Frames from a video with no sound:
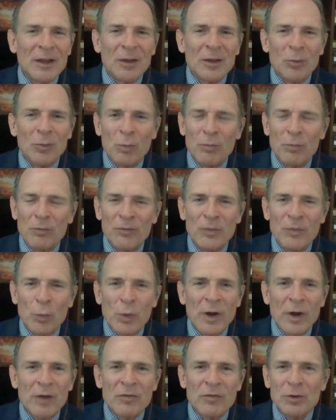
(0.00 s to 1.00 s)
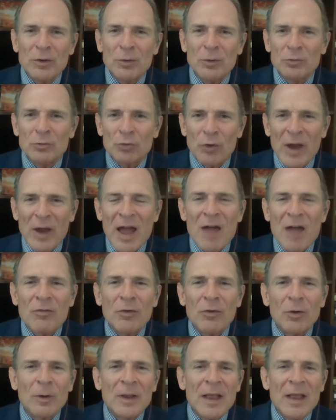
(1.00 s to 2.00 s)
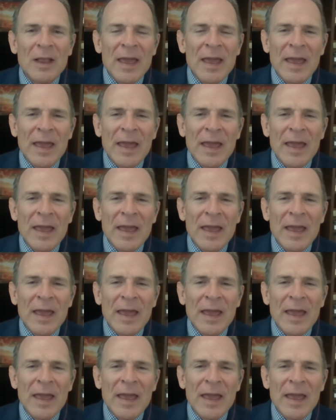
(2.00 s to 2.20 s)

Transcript: wherever you travel.